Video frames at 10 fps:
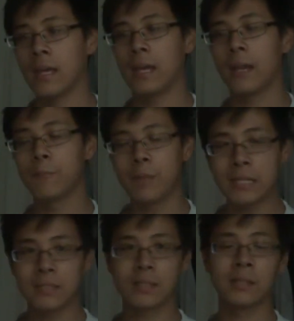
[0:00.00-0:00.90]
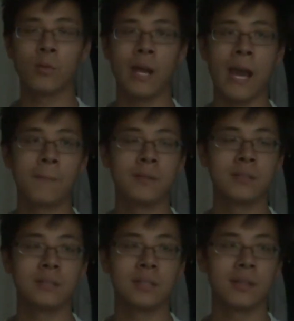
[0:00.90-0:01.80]
And basically what
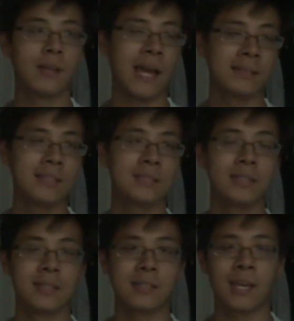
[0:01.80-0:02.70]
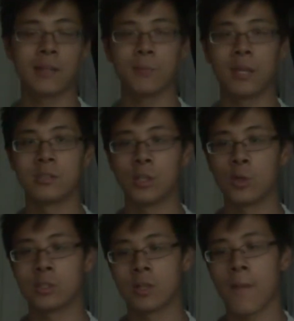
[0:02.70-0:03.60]
happens, at least in this anime
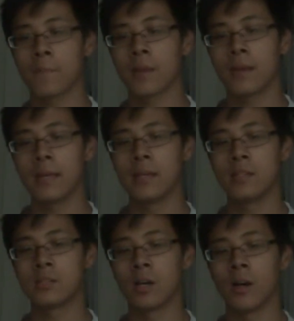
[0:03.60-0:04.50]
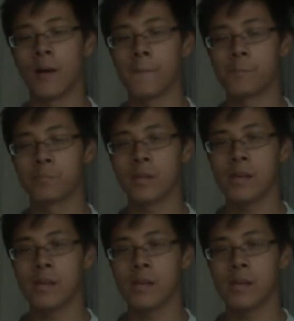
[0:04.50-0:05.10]
series, is um,